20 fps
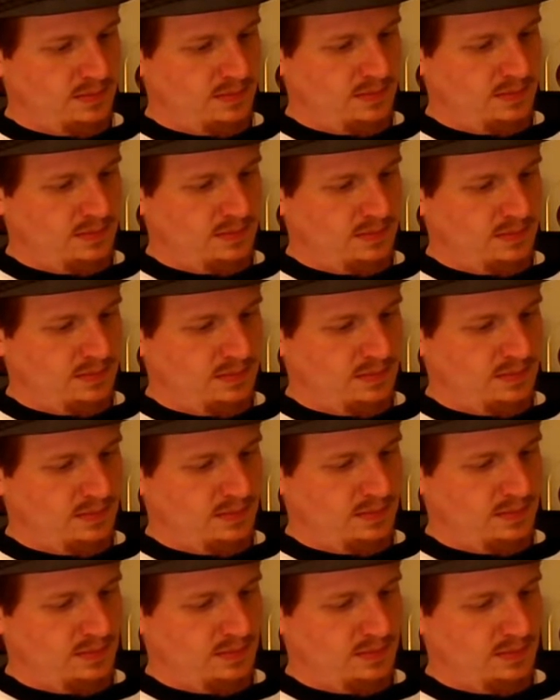
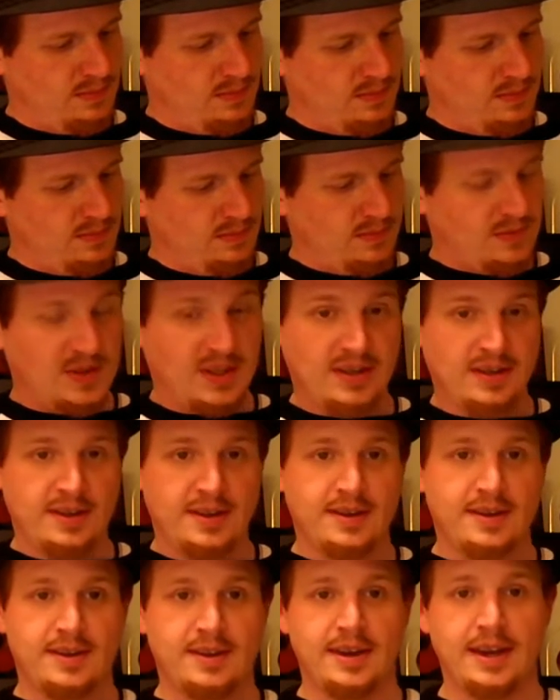
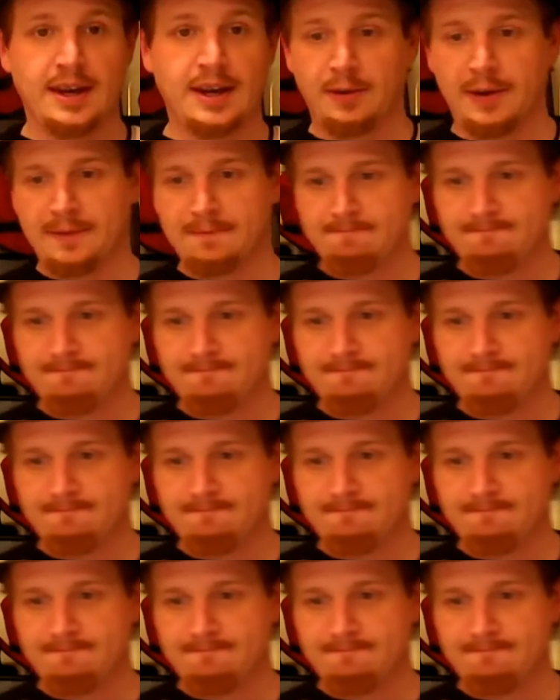(silence)